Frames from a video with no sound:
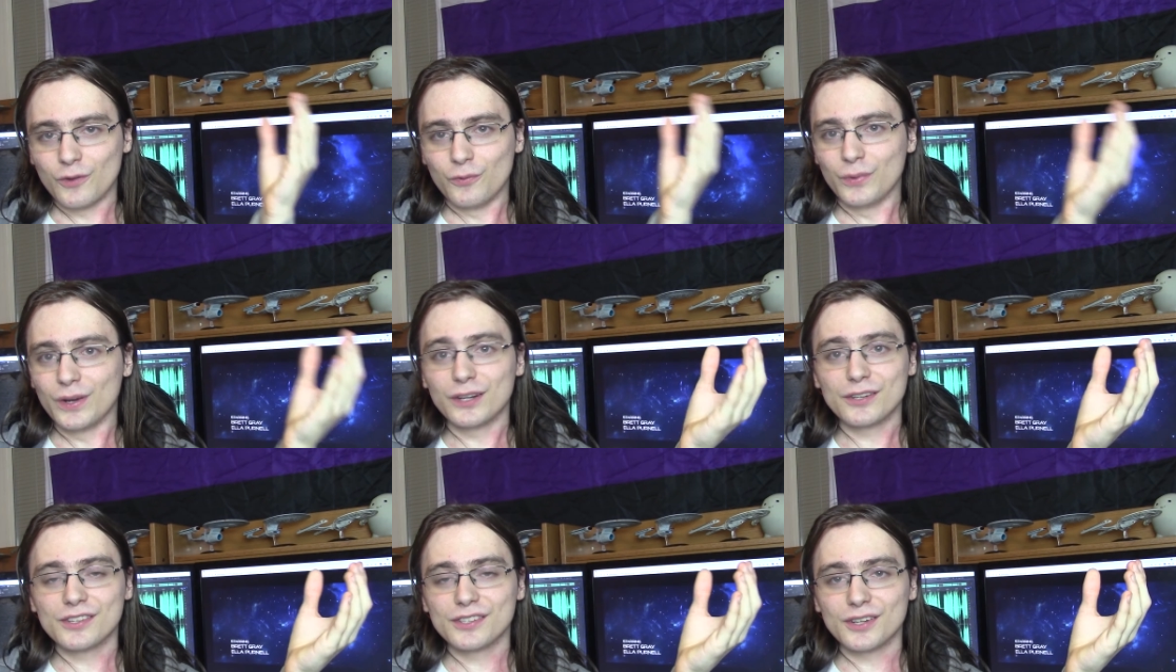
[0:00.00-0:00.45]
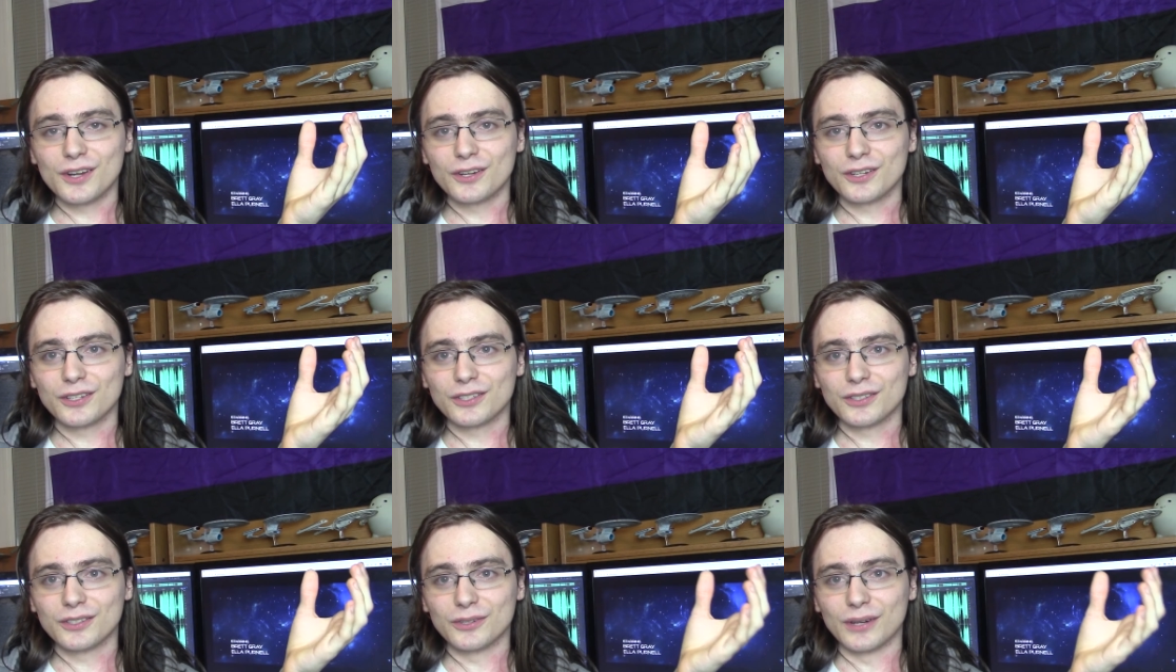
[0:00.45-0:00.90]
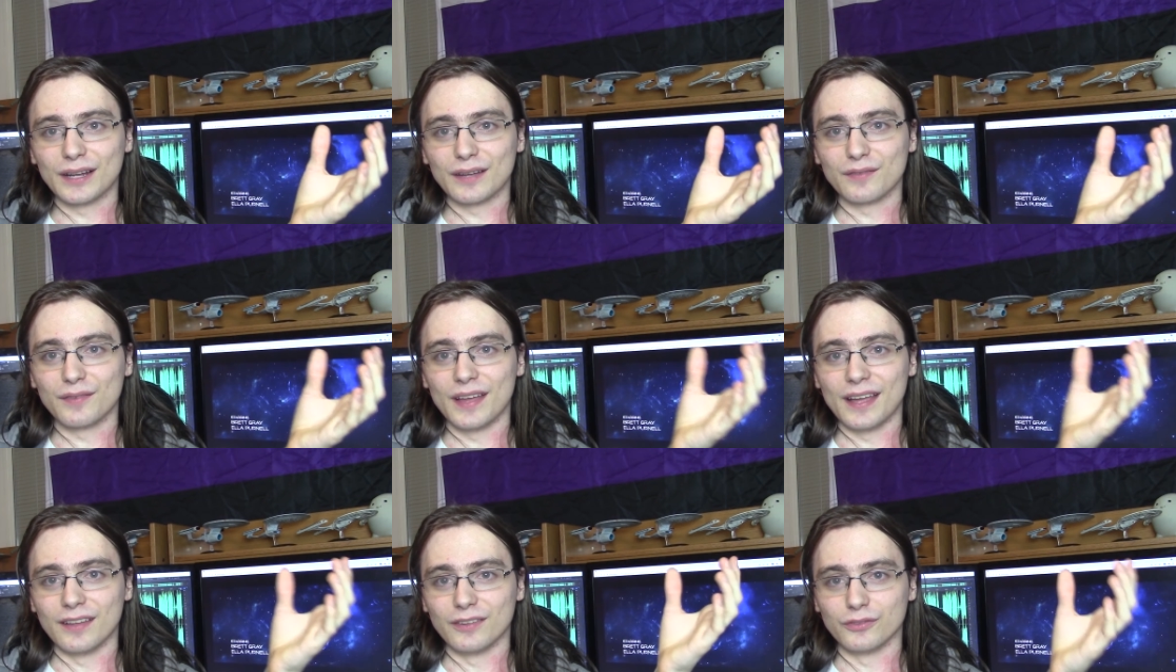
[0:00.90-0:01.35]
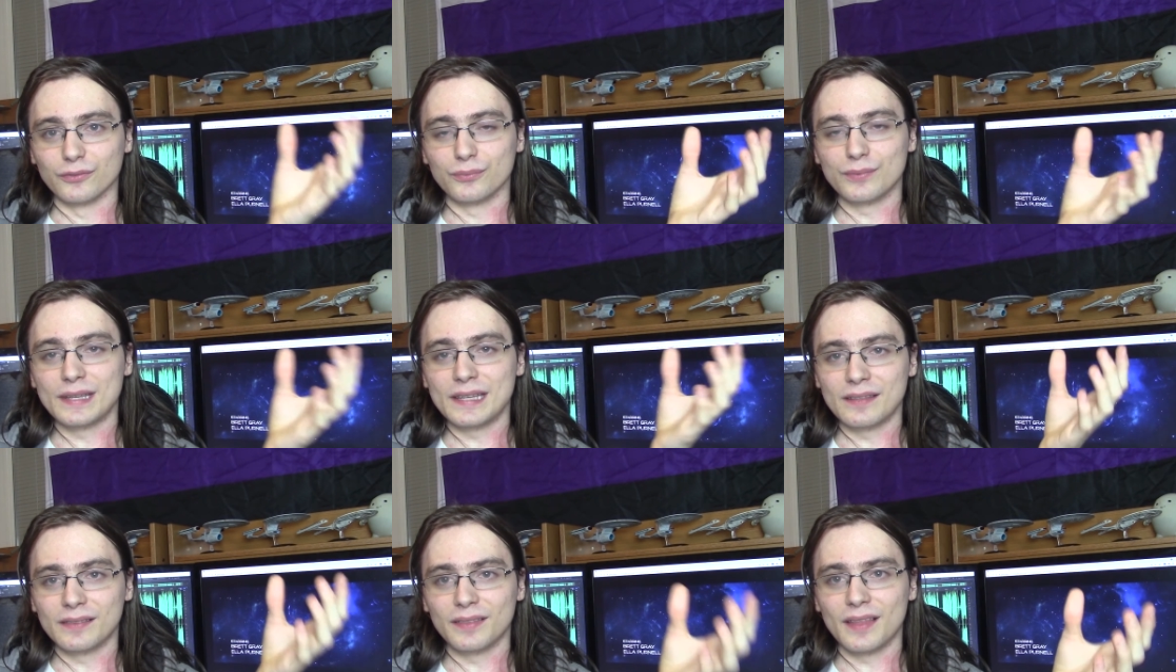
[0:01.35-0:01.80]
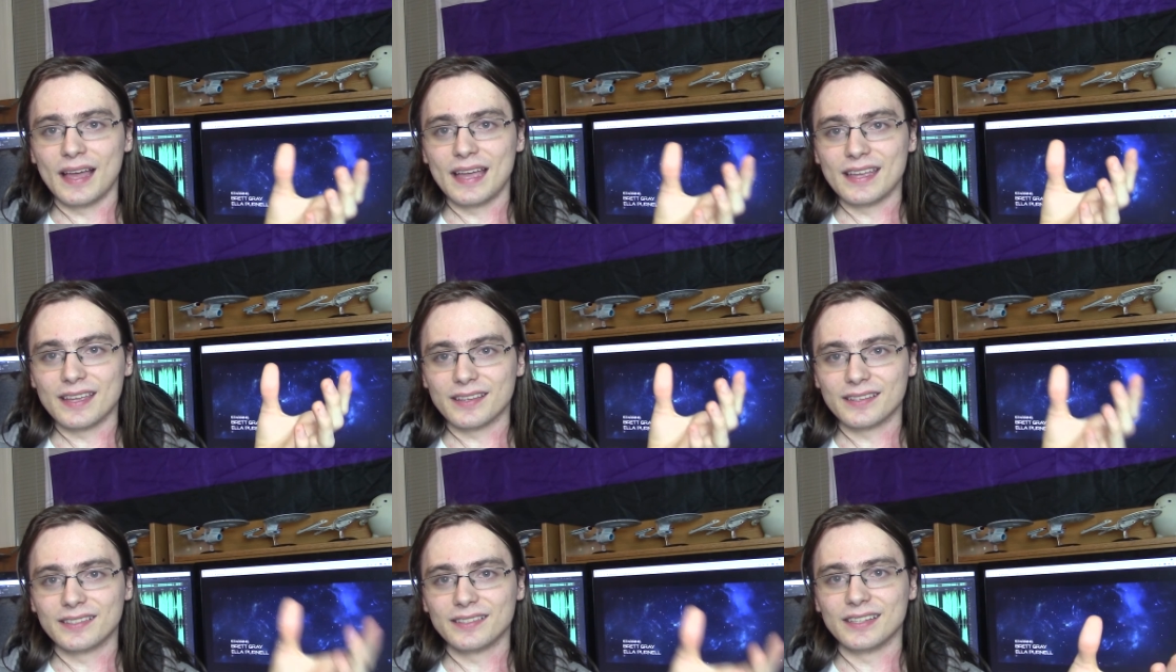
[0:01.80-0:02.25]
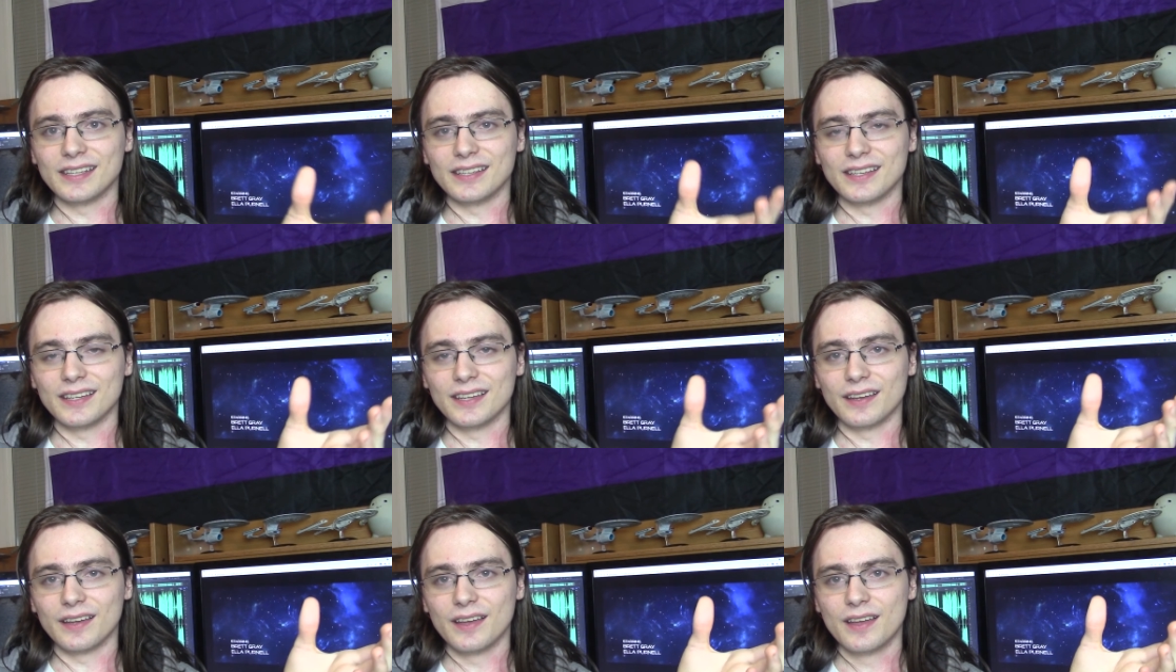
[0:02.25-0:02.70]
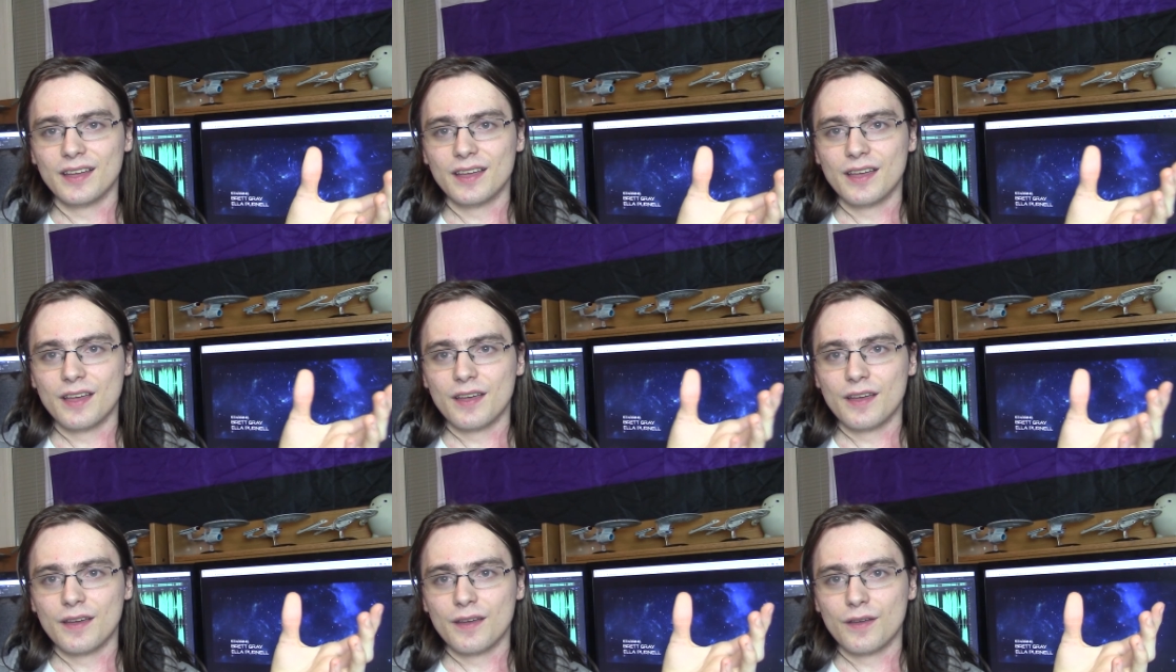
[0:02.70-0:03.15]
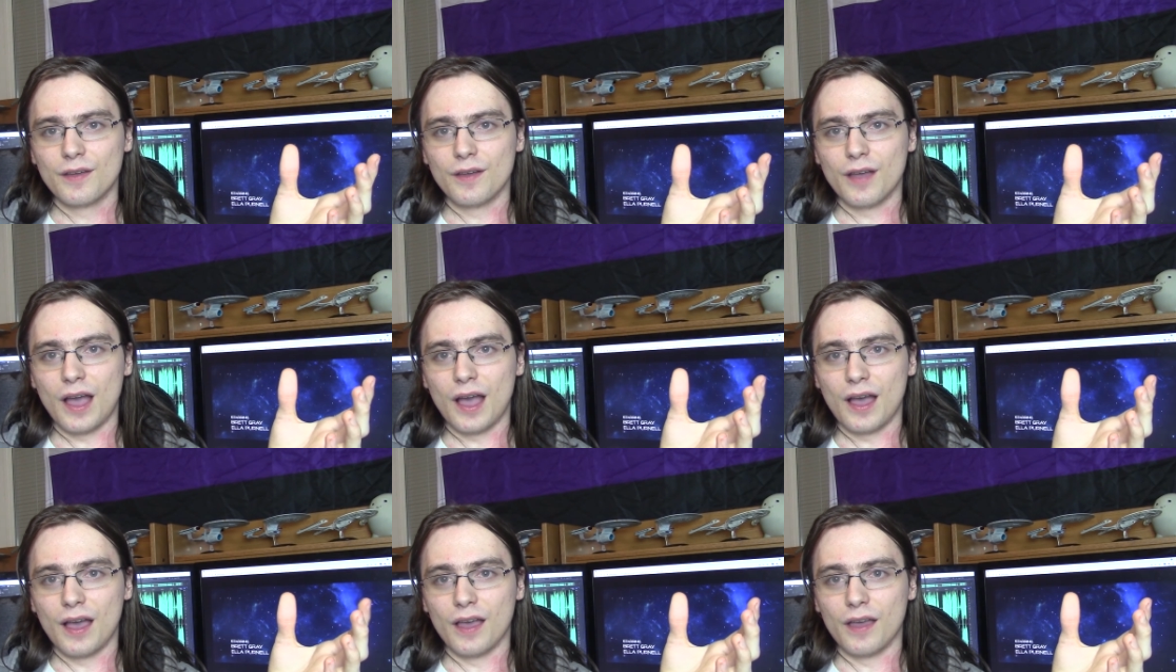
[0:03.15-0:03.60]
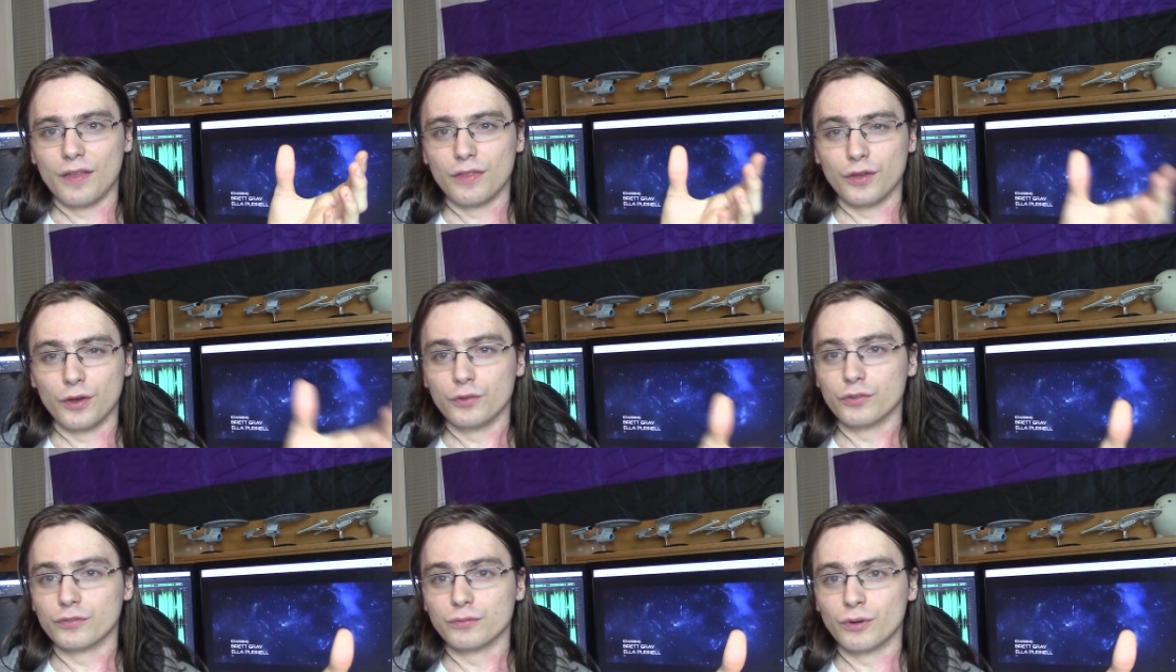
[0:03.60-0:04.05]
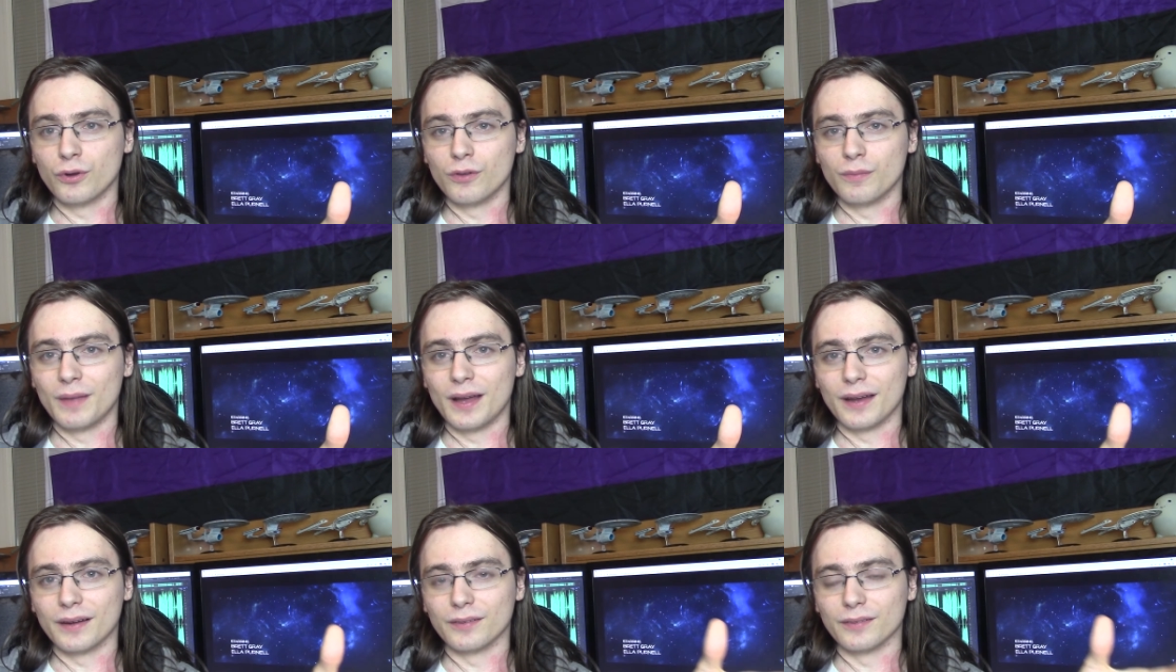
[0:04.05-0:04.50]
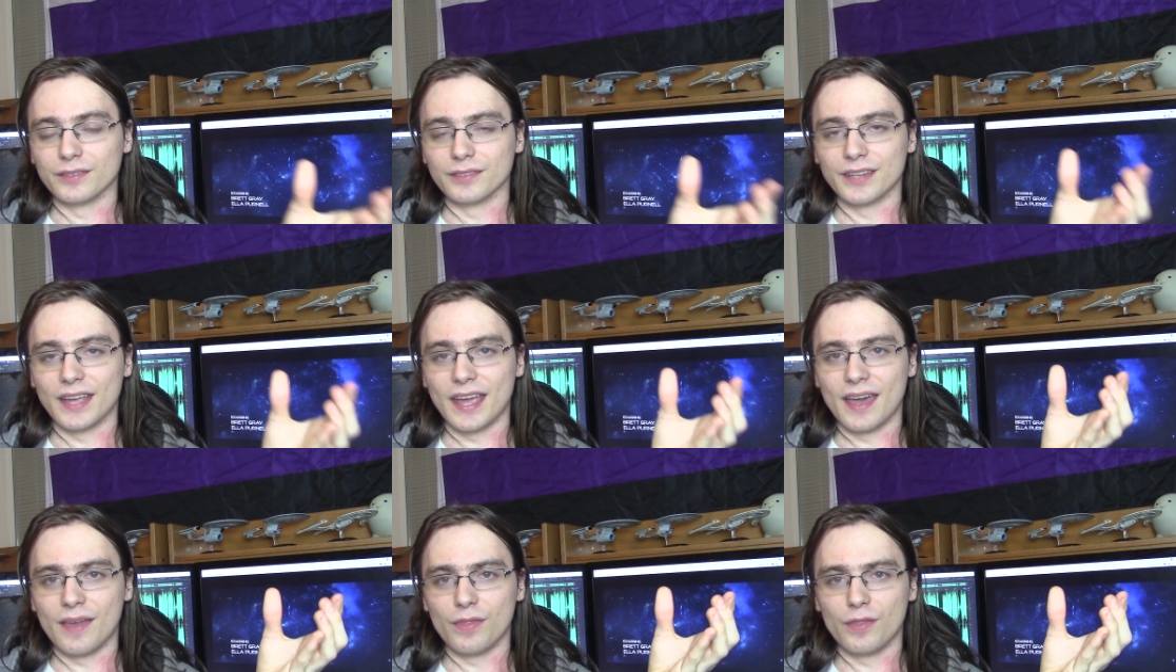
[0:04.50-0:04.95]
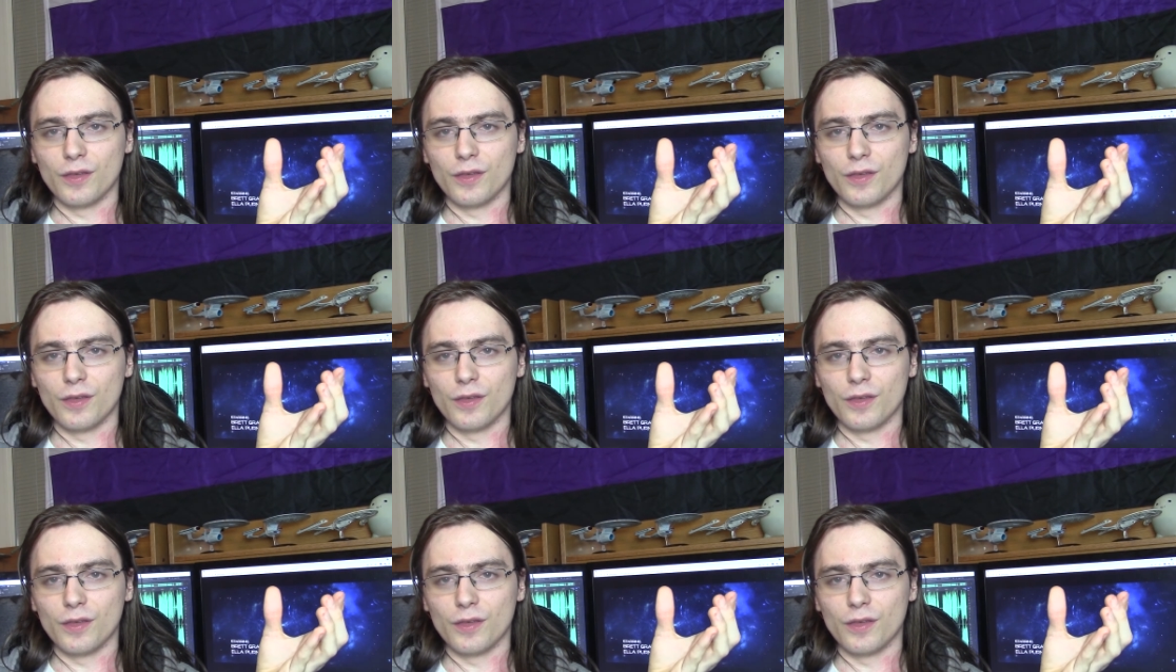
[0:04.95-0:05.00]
We're Star Trek fans. We like seeing those role models and